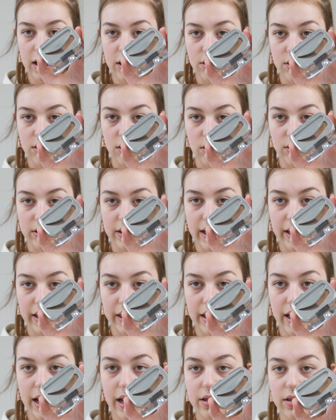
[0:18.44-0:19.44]
Just looks like
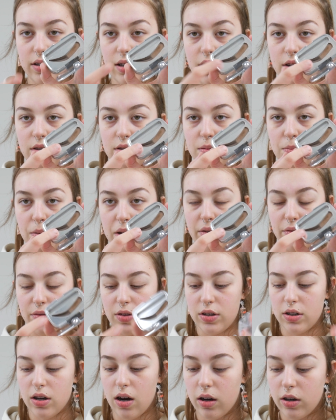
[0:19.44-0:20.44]
that. I used a bit of the
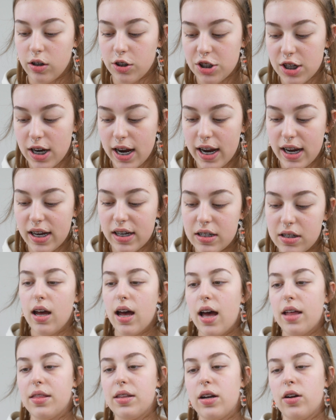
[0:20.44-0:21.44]
darker shade,
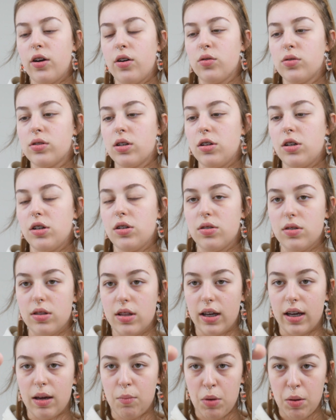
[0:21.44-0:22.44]
and then I also used the
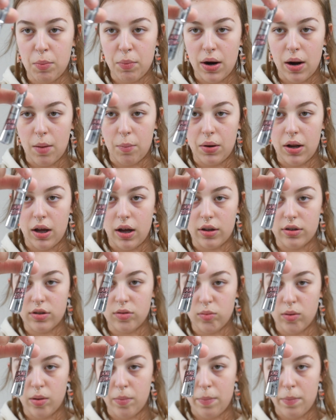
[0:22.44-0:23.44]
Gimme Brow Plus from